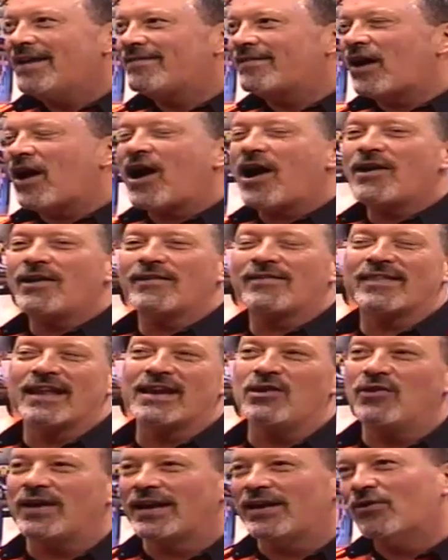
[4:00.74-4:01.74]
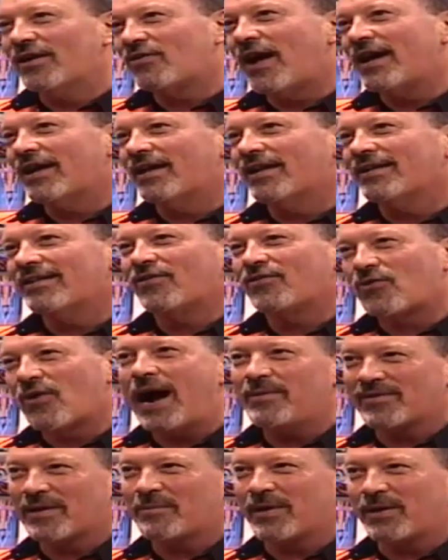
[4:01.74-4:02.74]
it's the hardest thing you can
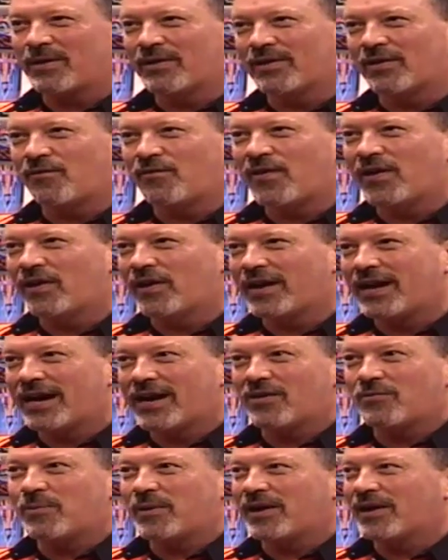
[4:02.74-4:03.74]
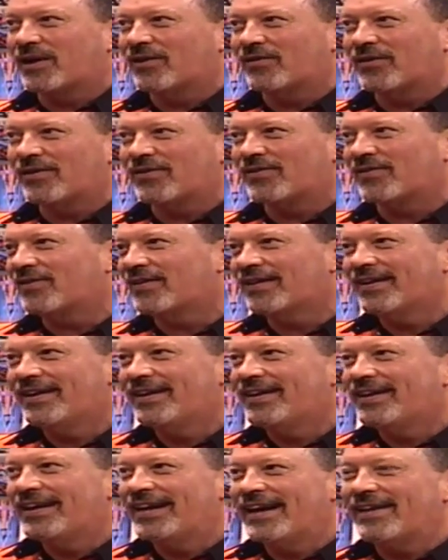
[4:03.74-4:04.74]
describe somebody what the feeling is, because
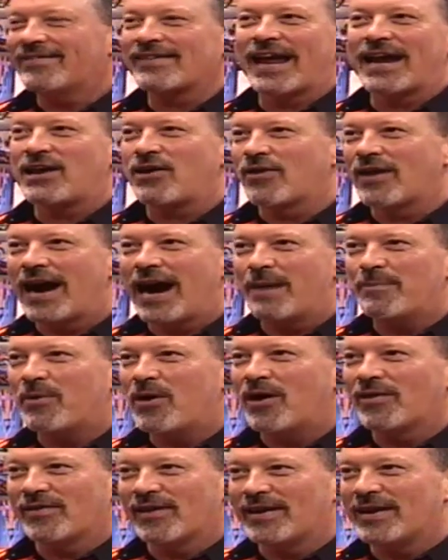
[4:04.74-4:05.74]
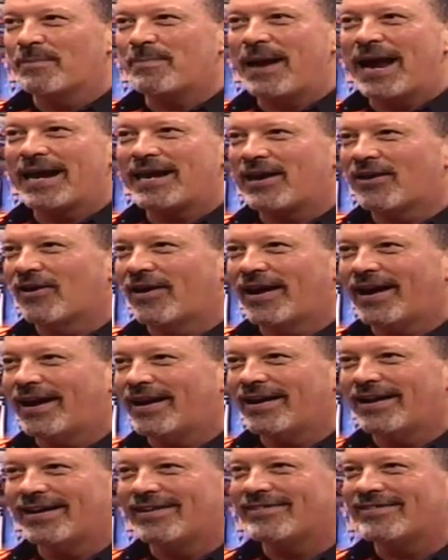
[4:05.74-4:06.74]
it's like your eyeballs hitting the back of your
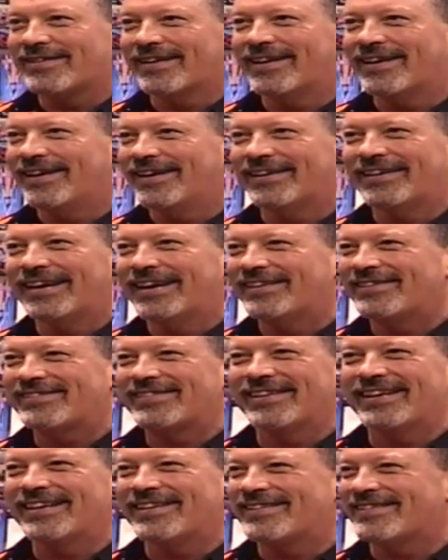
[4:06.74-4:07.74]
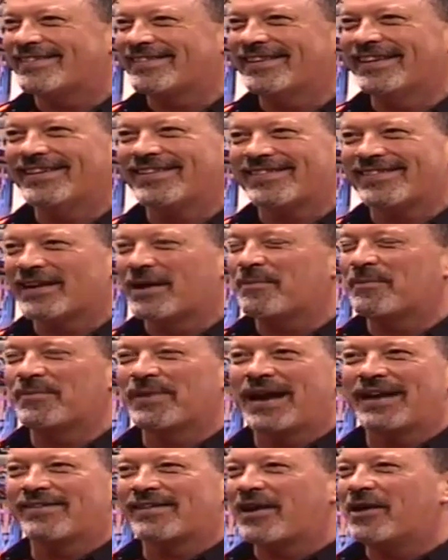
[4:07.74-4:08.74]
head. It's
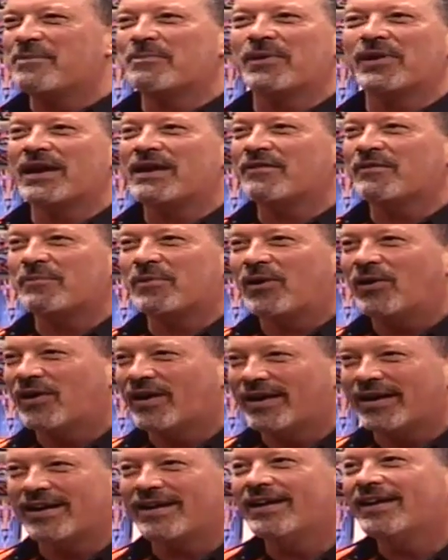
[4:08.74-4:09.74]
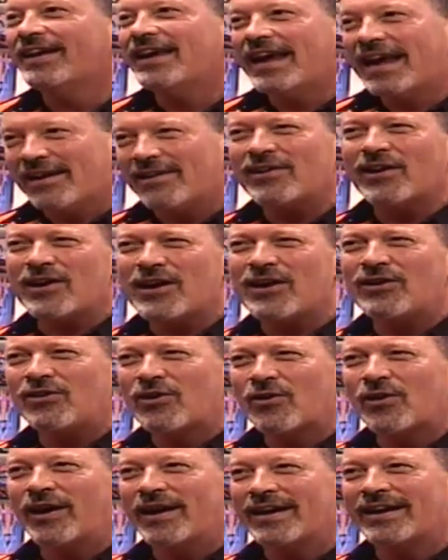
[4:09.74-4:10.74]
something that's unbelievable, and until
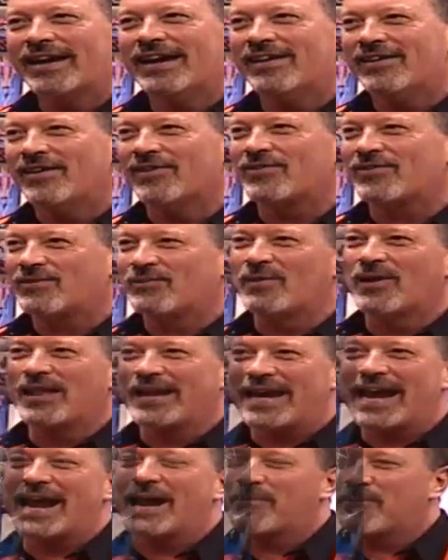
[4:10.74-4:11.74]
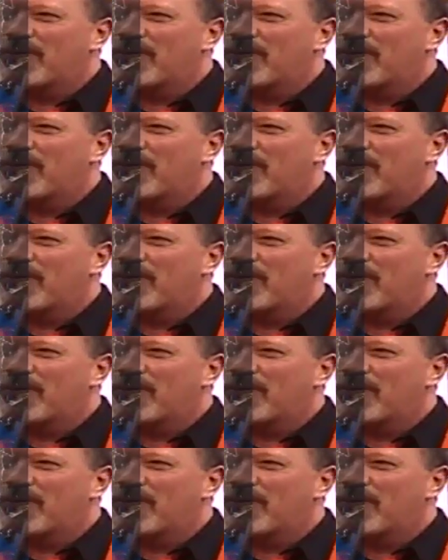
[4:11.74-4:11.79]
you do it, you just really